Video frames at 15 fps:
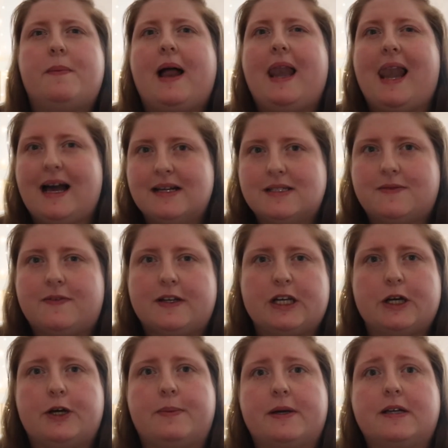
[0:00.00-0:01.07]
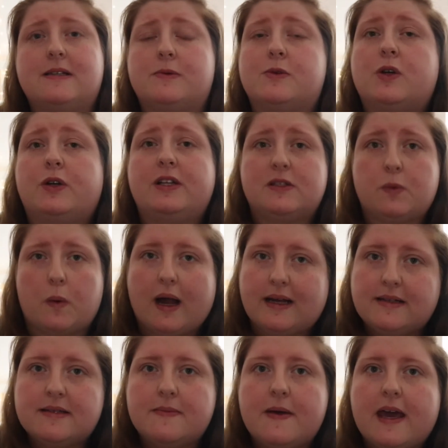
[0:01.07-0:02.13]
my last video because it was on its way
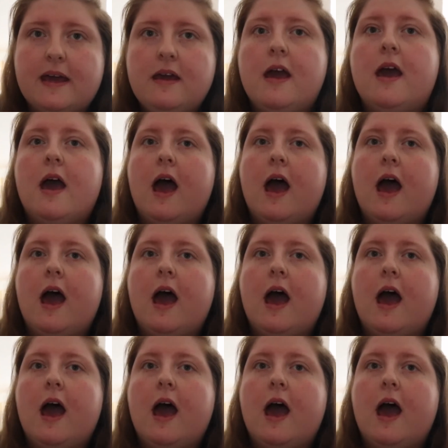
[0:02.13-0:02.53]
to me.